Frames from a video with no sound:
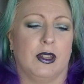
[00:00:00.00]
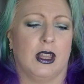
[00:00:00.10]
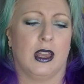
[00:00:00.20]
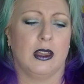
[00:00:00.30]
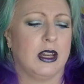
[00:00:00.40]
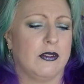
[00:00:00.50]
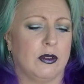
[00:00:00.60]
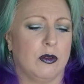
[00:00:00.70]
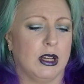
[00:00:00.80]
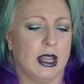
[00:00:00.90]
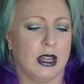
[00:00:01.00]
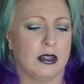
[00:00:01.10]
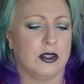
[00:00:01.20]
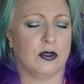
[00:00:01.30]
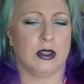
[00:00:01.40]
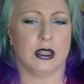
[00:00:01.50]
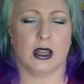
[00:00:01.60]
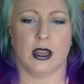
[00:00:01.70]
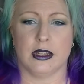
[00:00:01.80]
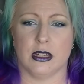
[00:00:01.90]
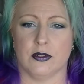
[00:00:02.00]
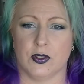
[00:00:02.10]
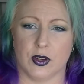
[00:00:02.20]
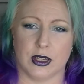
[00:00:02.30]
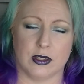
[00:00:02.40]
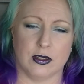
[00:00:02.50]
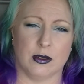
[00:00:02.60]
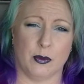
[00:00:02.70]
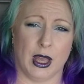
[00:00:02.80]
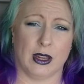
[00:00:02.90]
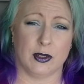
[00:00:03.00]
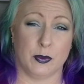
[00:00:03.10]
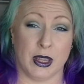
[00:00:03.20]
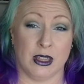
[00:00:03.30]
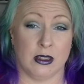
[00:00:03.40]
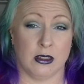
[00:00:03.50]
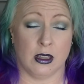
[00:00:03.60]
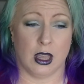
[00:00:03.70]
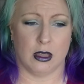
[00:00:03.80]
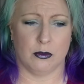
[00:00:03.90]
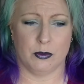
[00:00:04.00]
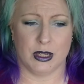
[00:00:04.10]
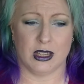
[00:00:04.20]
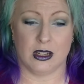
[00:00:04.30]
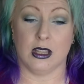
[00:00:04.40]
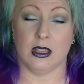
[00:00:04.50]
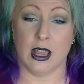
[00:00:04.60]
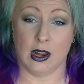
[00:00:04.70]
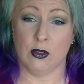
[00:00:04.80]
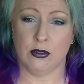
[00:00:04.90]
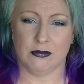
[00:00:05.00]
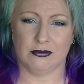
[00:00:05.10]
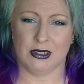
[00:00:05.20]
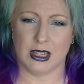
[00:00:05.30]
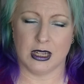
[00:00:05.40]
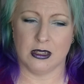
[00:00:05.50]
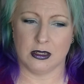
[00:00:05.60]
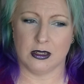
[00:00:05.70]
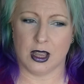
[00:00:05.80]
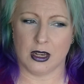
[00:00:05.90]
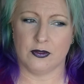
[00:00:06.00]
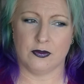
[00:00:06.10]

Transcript: I never really understood this idea of translucent powders being particularly yellow in kind of